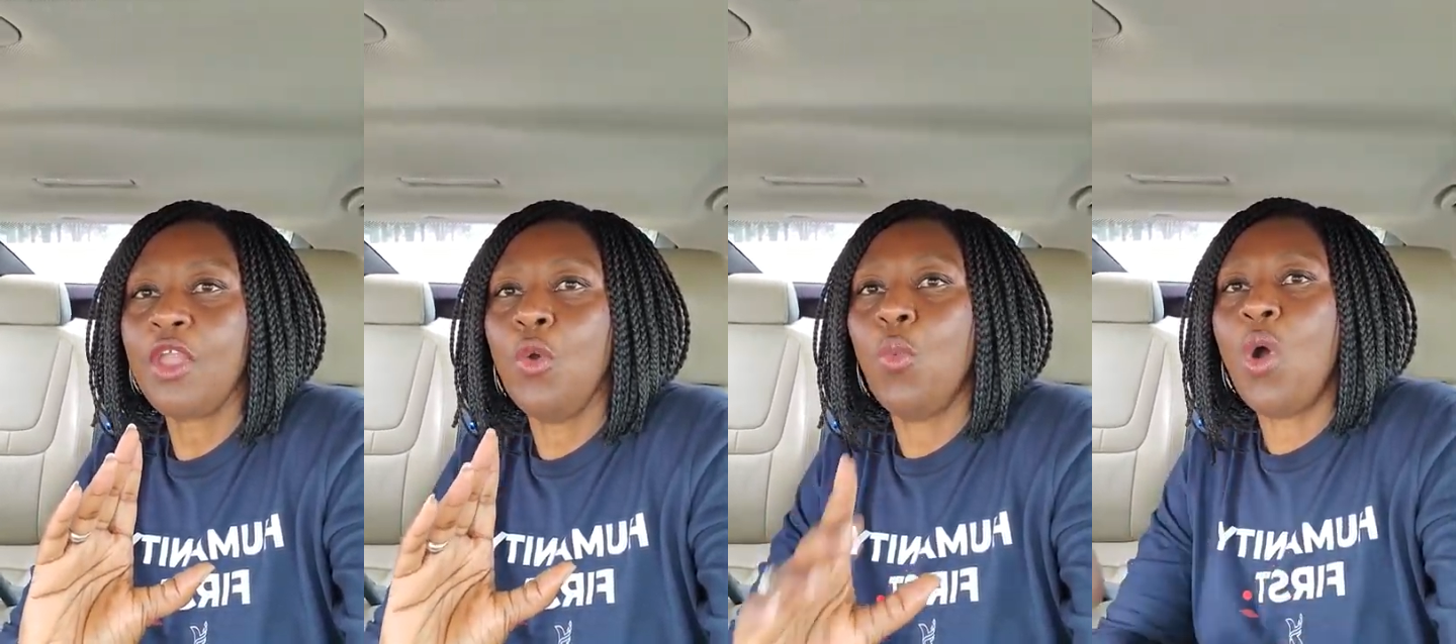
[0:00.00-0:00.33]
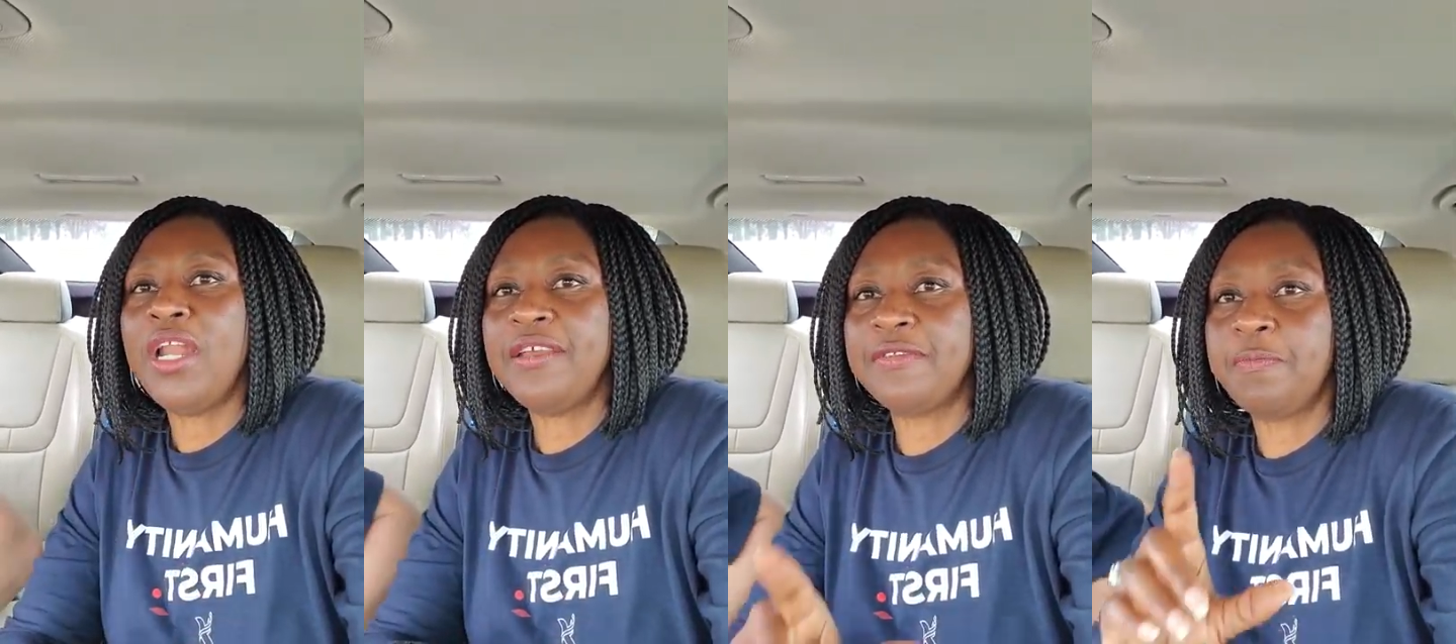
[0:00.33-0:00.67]

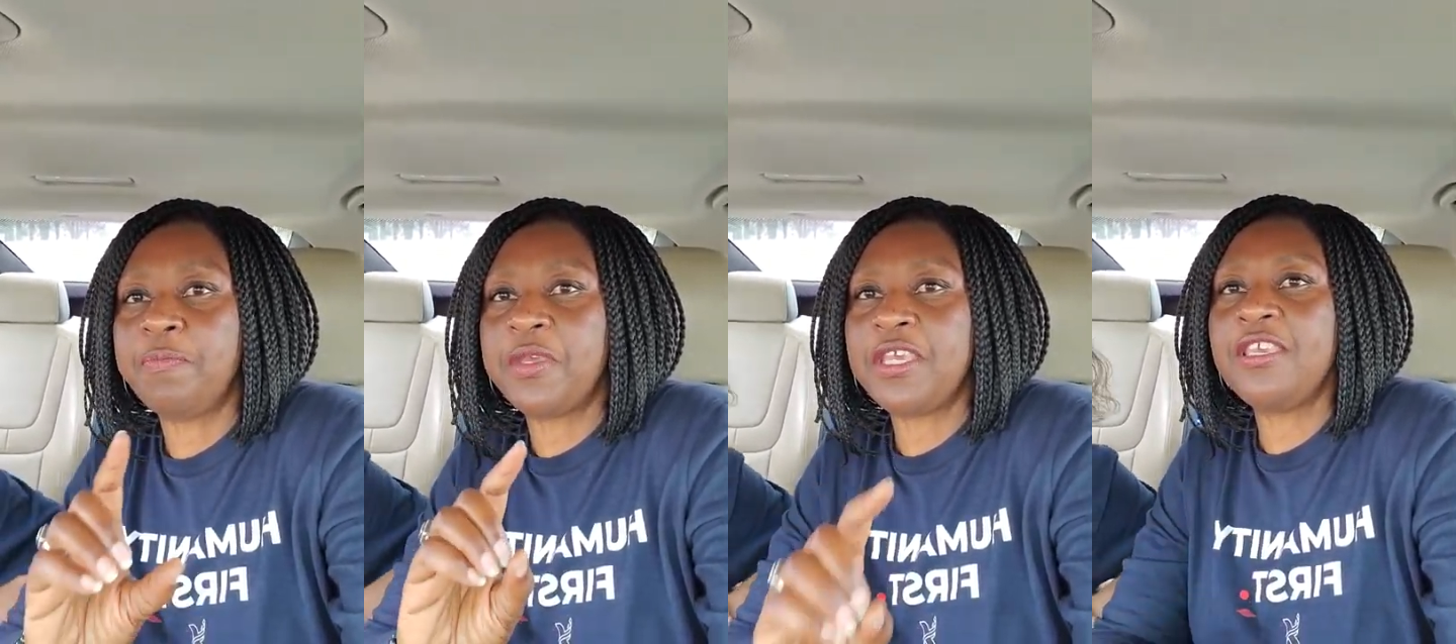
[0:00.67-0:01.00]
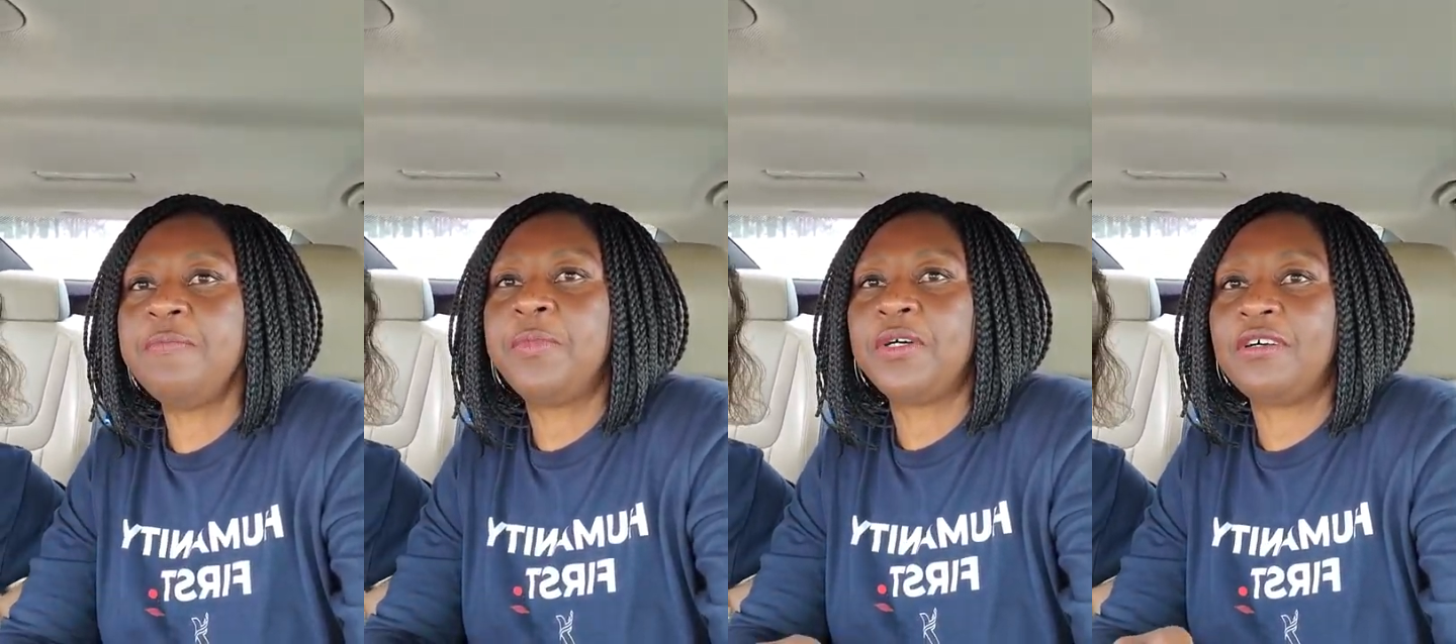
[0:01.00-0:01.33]
one of the
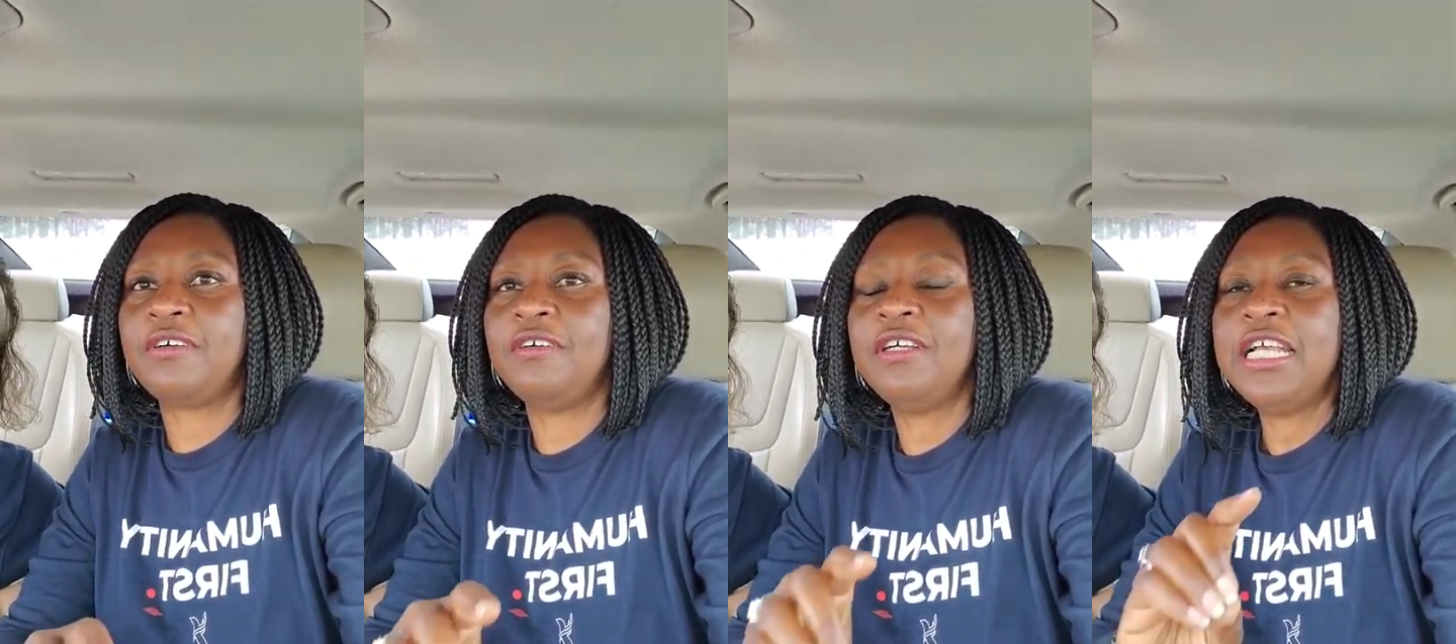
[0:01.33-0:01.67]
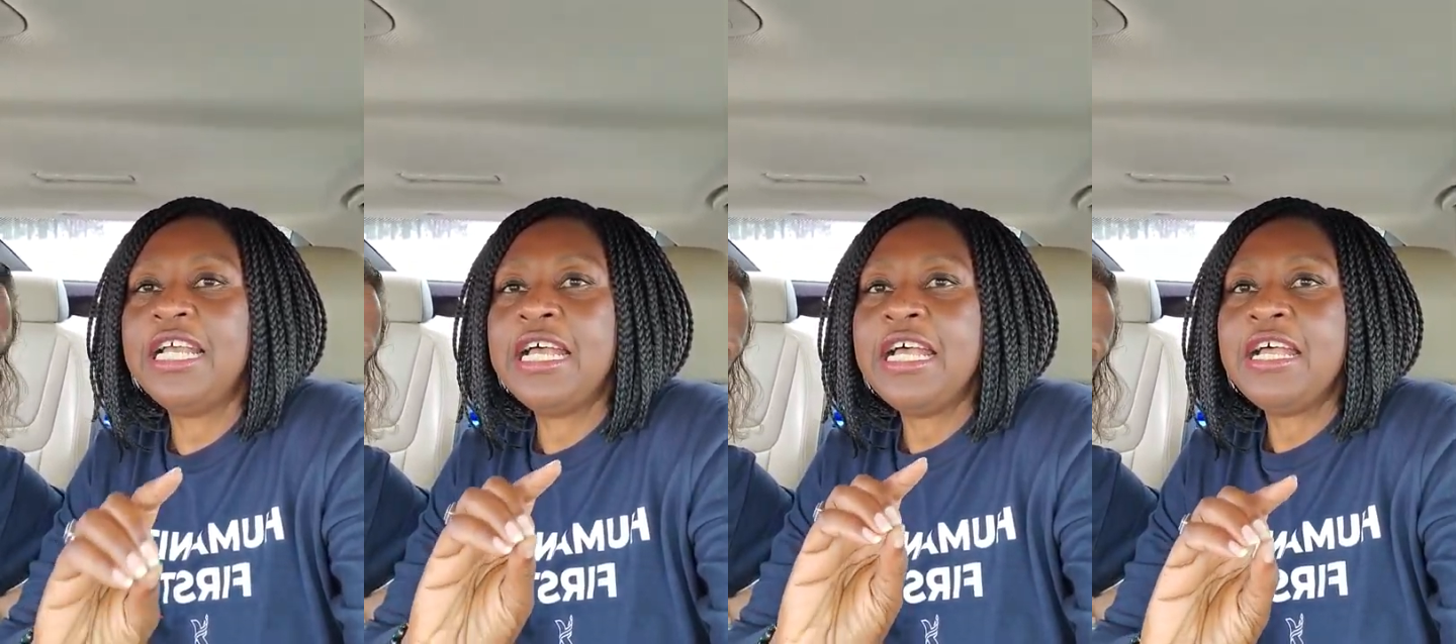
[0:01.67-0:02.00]
people
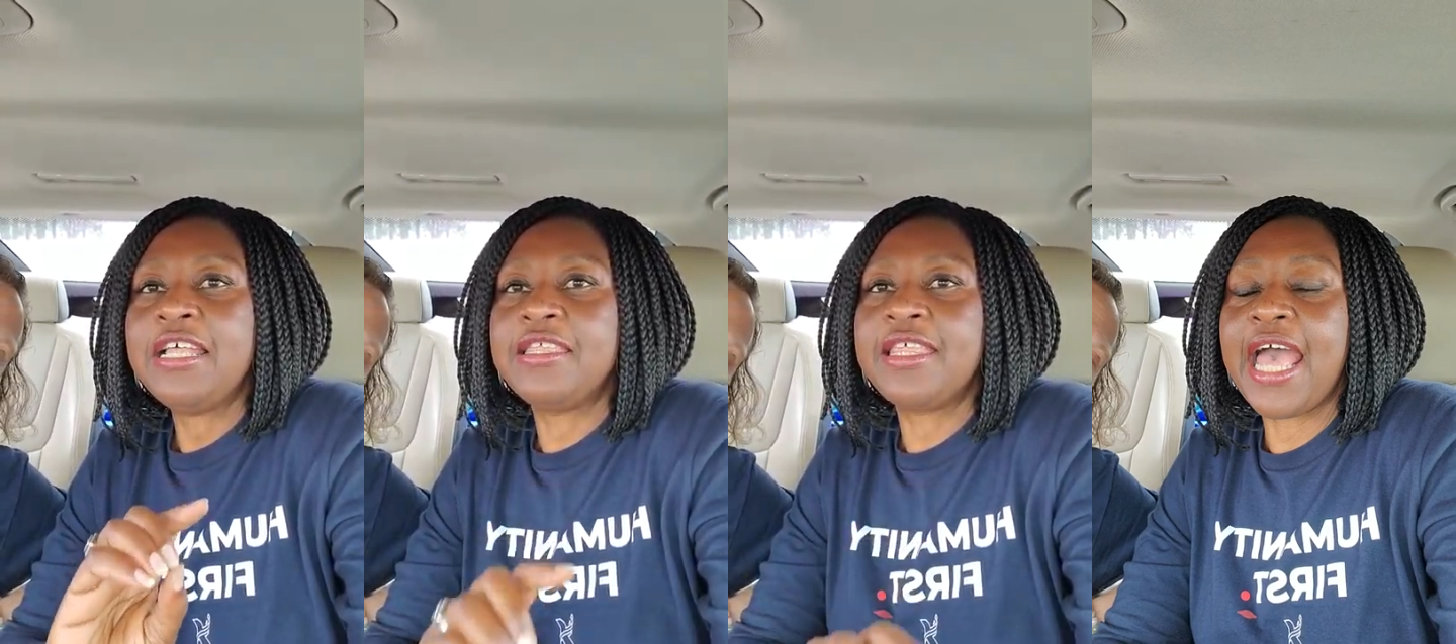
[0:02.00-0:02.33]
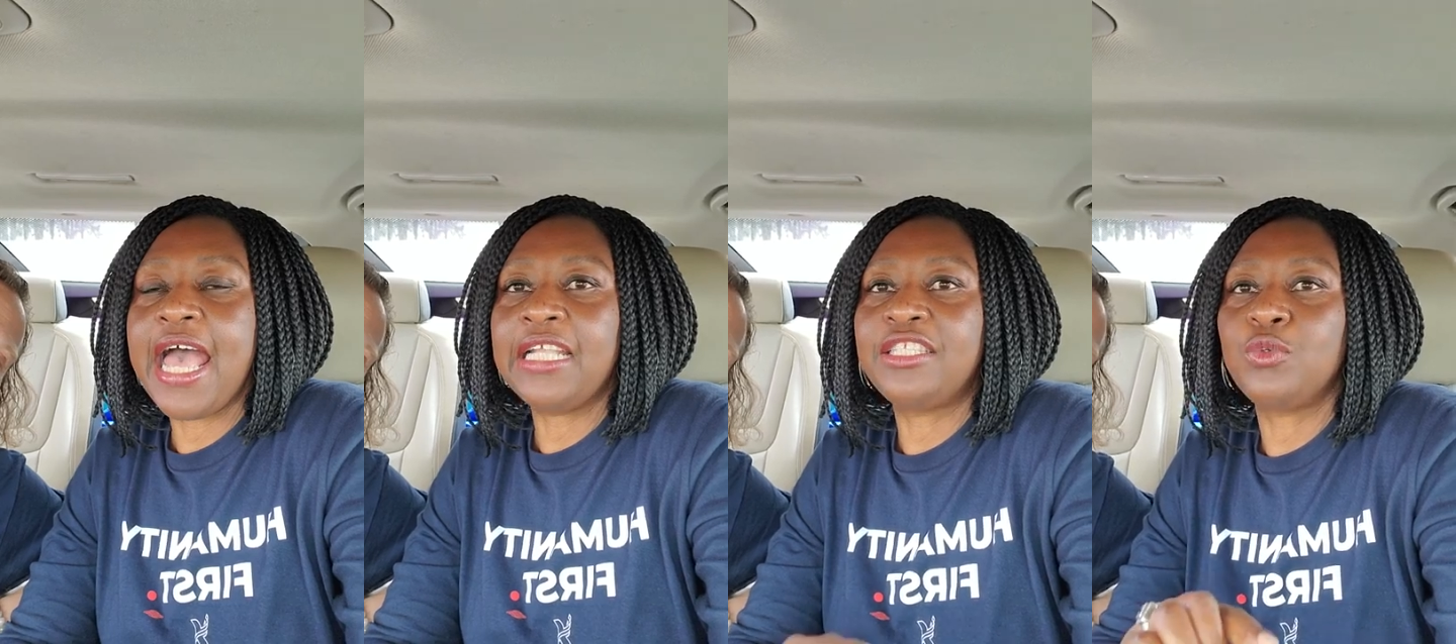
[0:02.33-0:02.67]

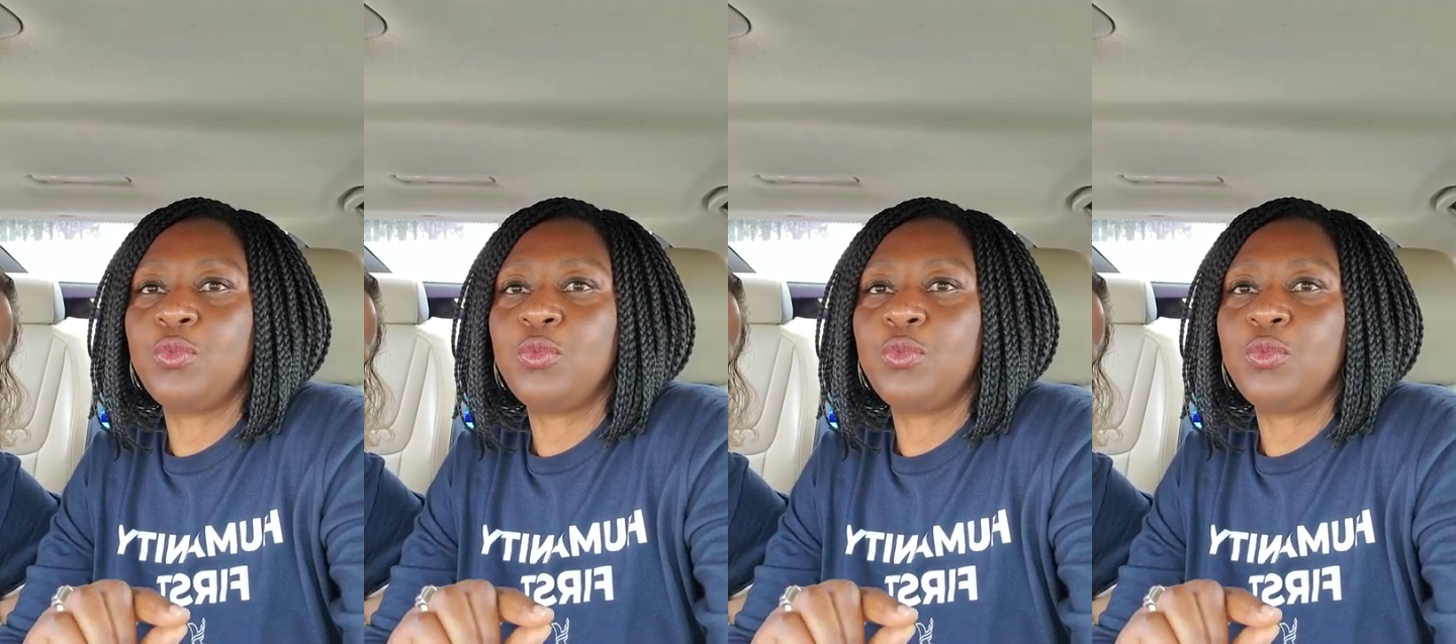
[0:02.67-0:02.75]
that